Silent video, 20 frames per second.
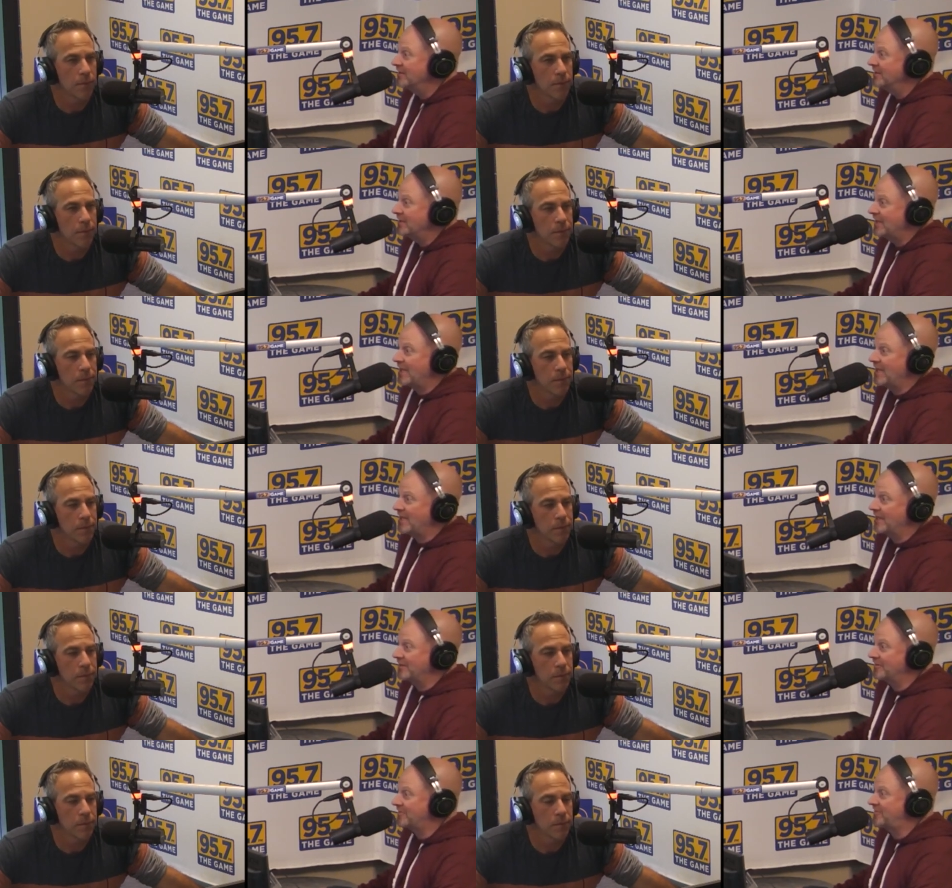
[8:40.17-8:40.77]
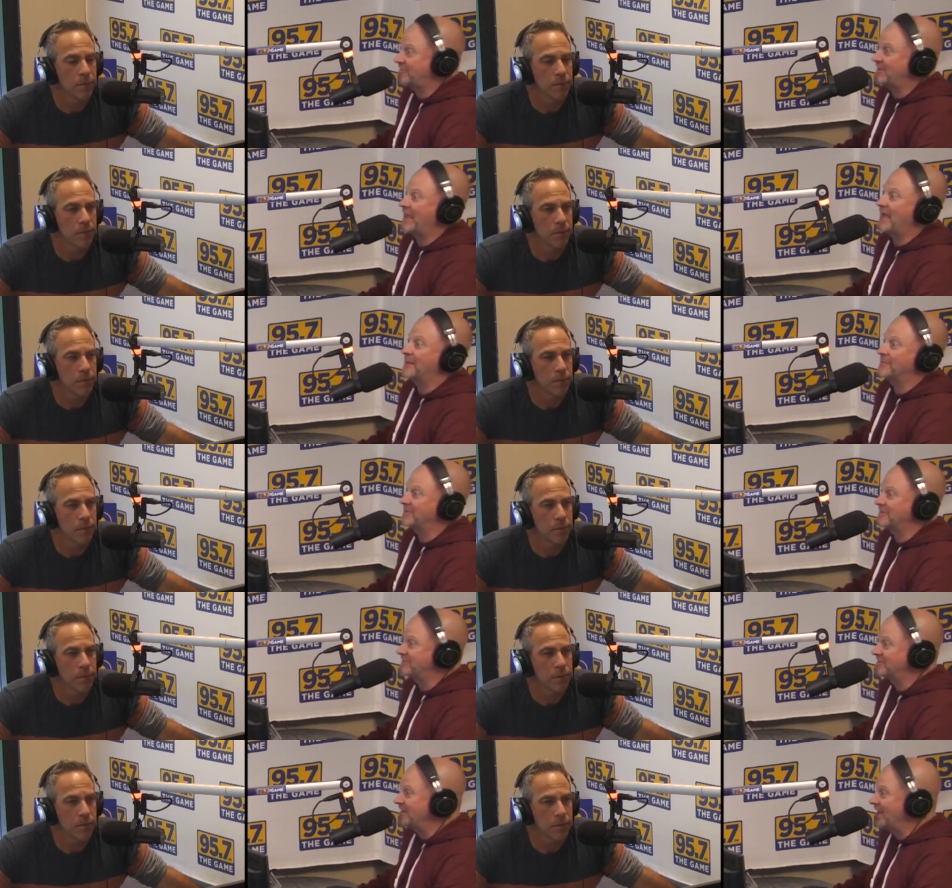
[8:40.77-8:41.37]
Speaker 1: and Sam
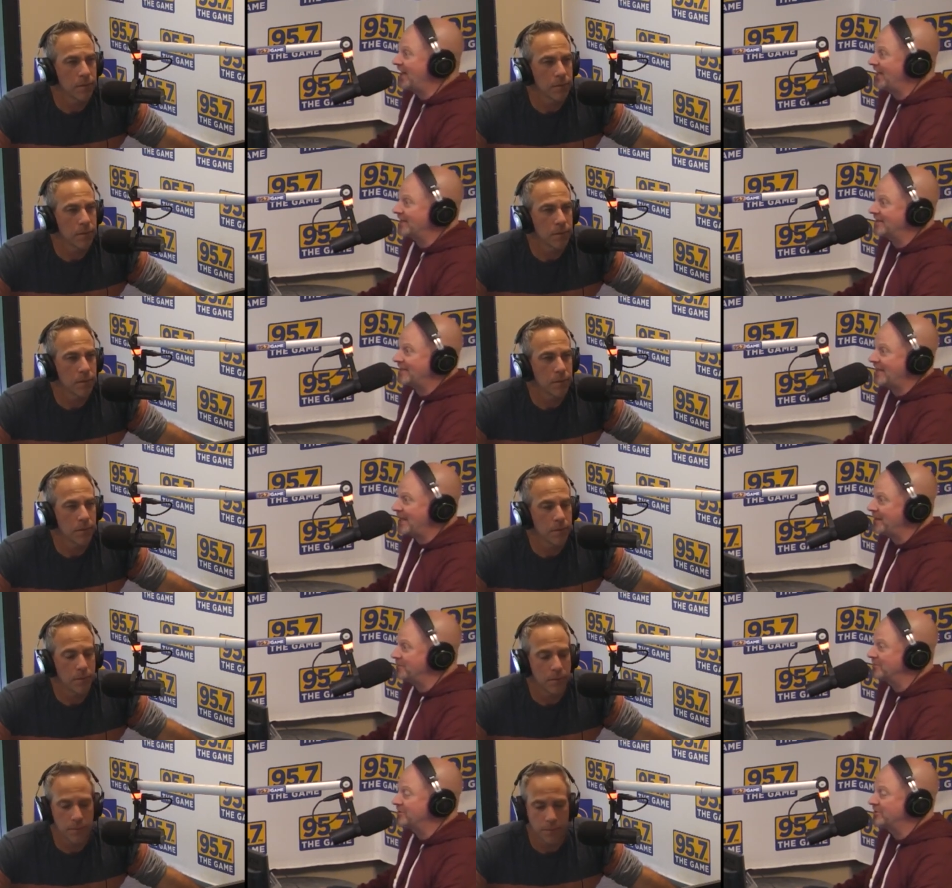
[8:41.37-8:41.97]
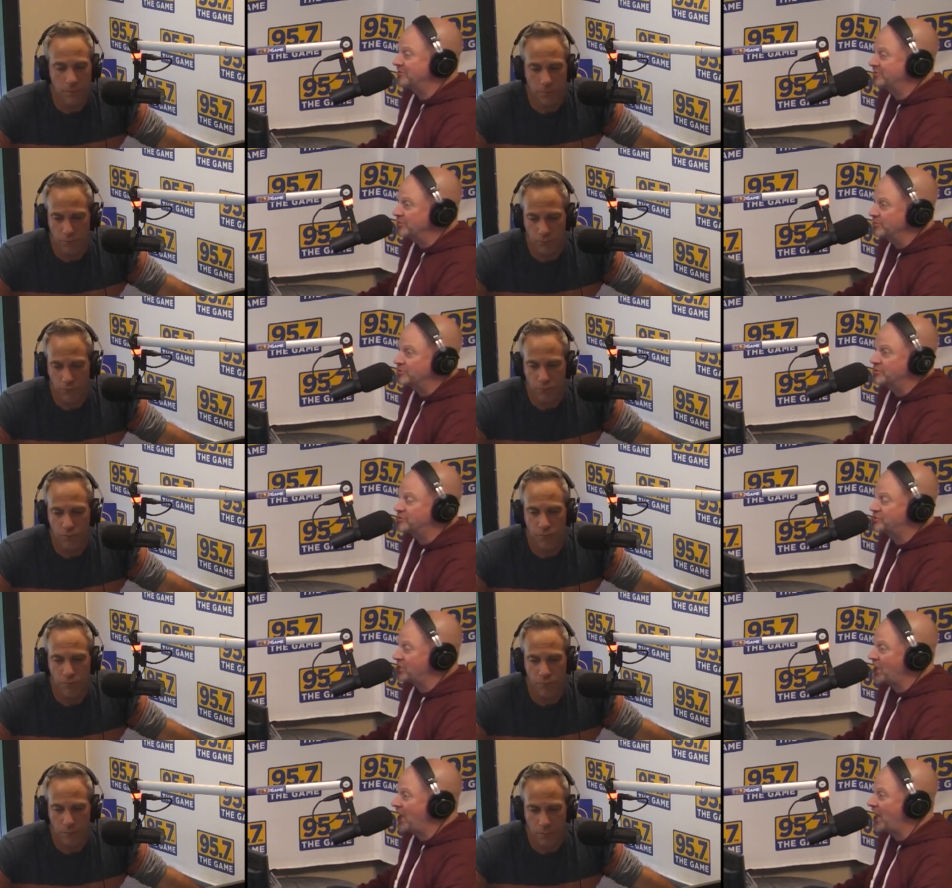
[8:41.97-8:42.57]
is not able to do the
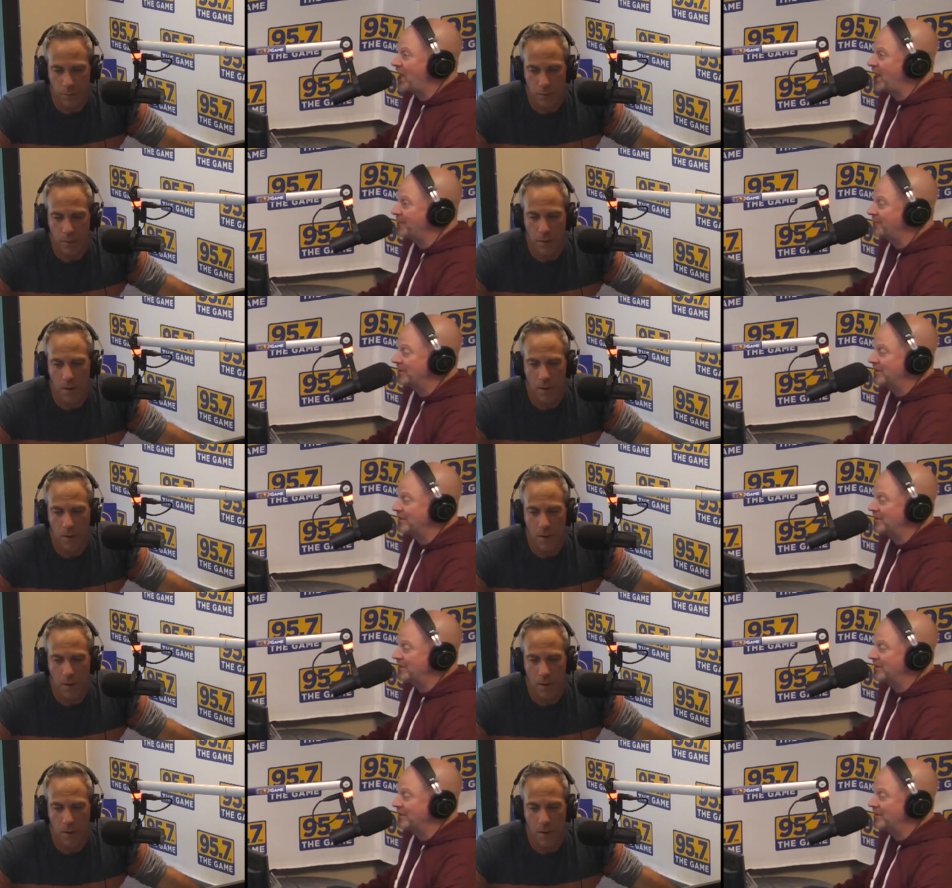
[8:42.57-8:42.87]
job,